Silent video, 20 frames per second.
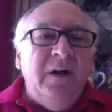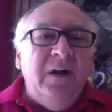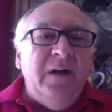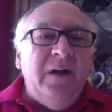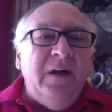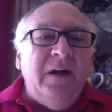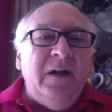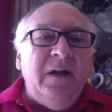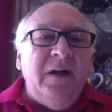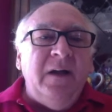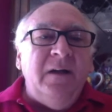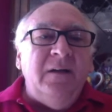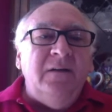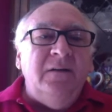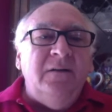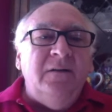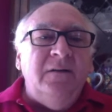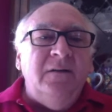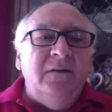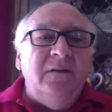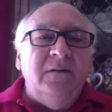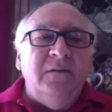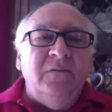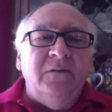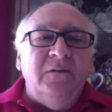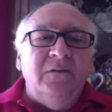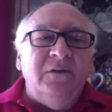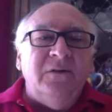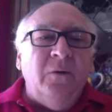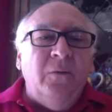And
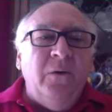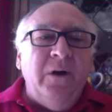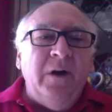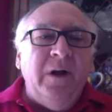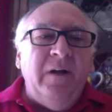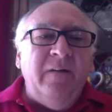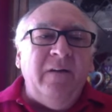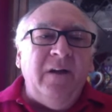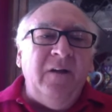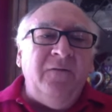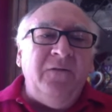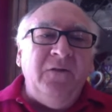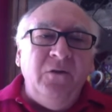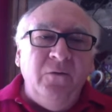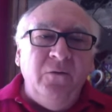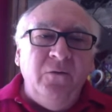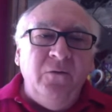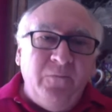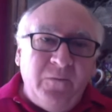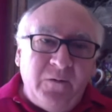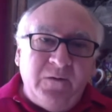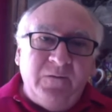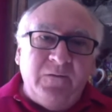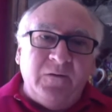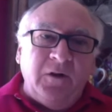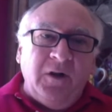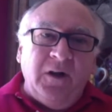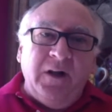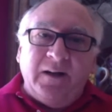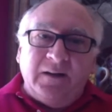so, if you
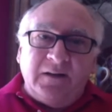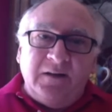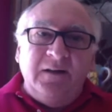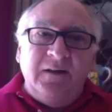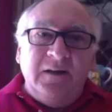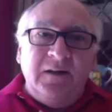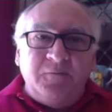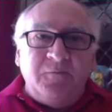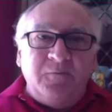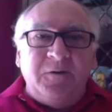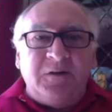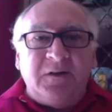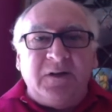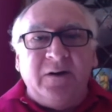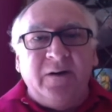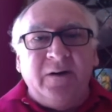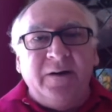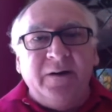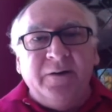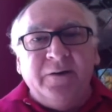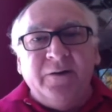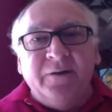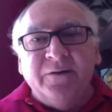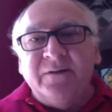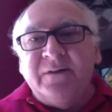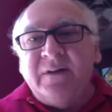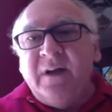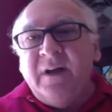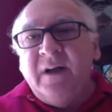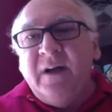collected these
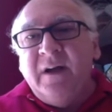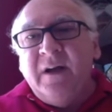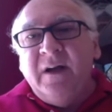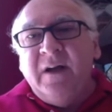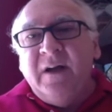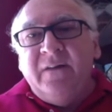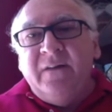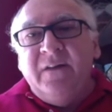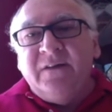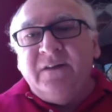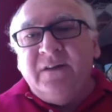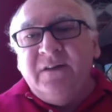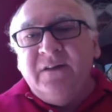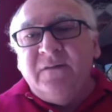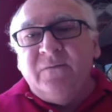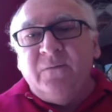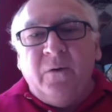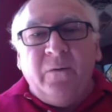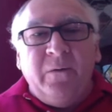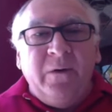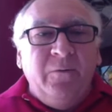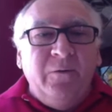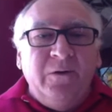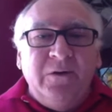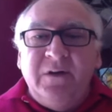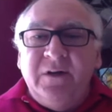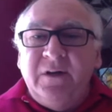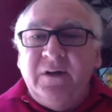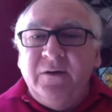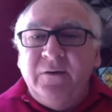materials, this is what we would
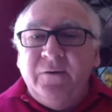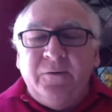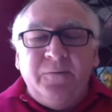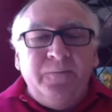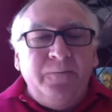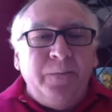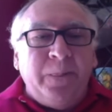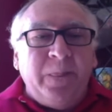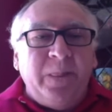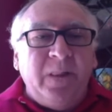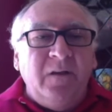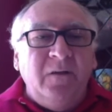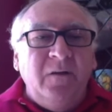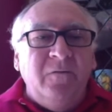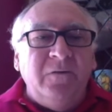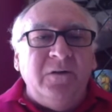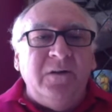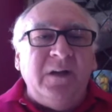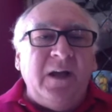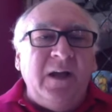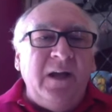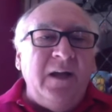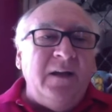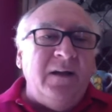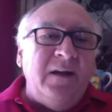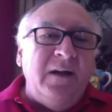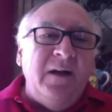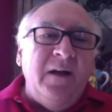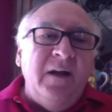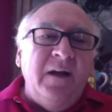do. You would
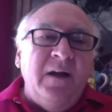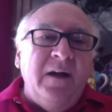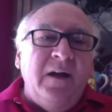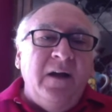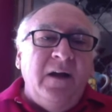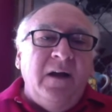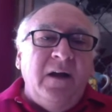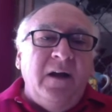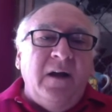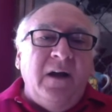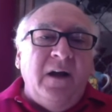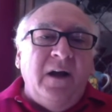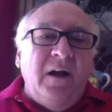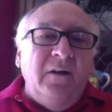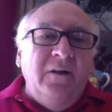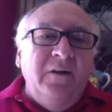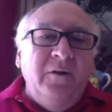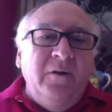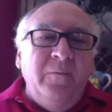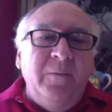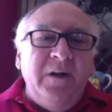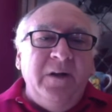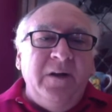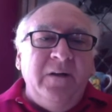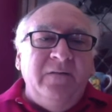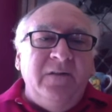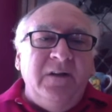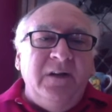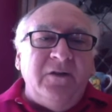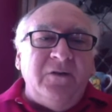take a little bit
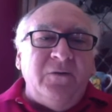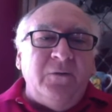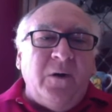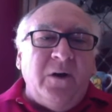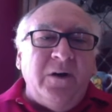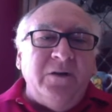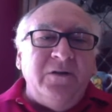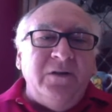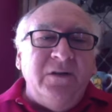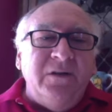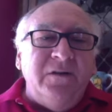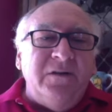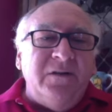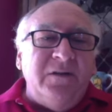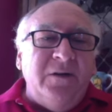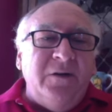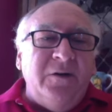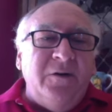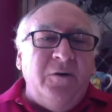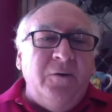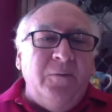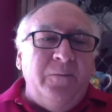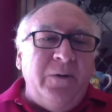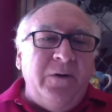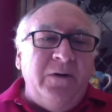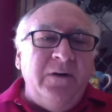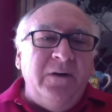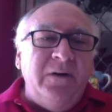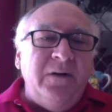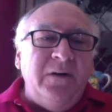of dishwashing soap,
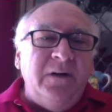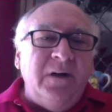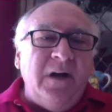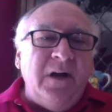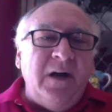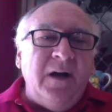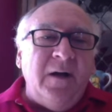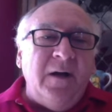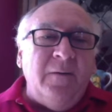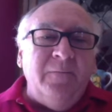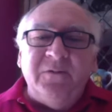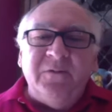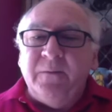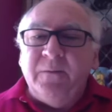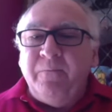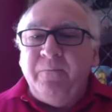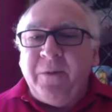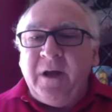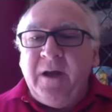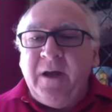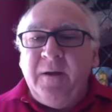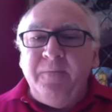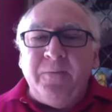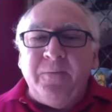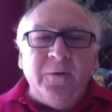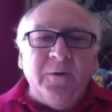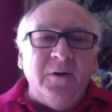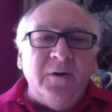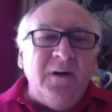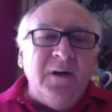some
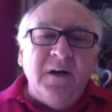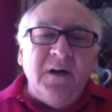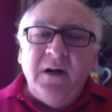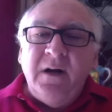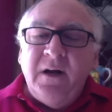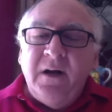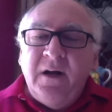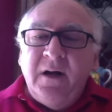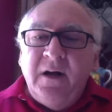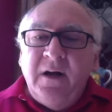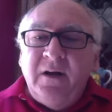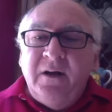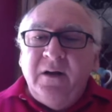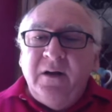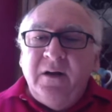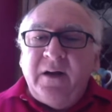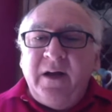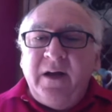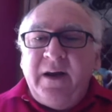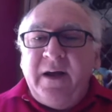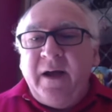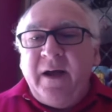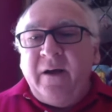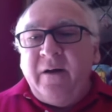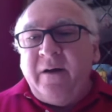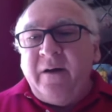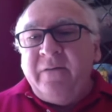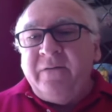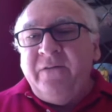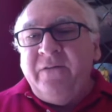paper, cut
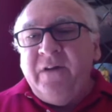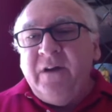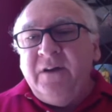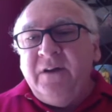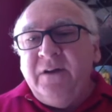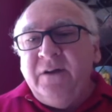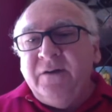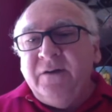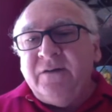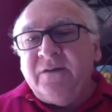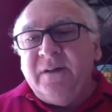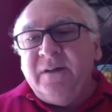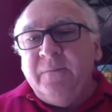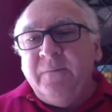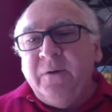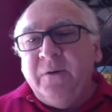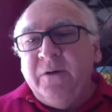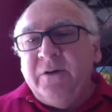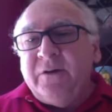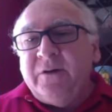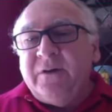out a figure similar to